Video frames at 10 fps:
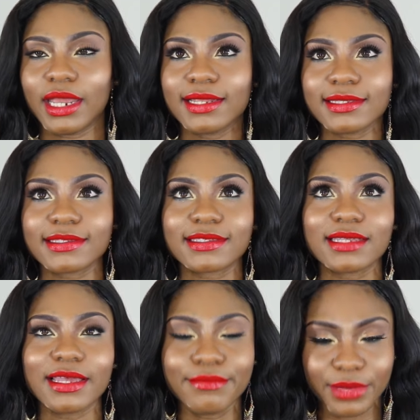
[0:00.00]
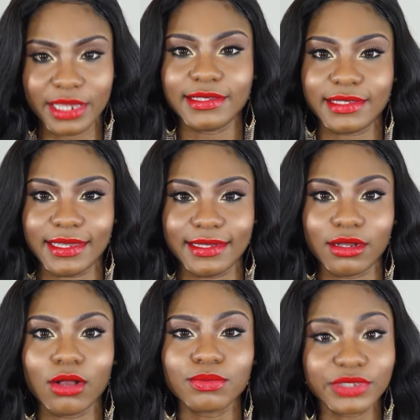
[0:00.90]
It is amazing,
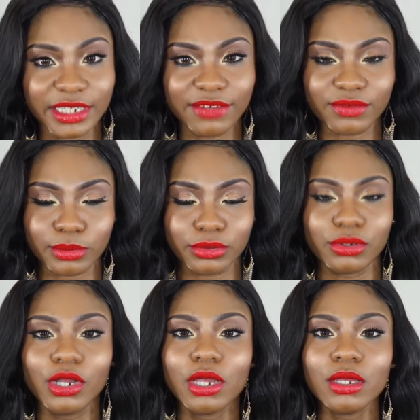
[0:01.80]
unbelievable.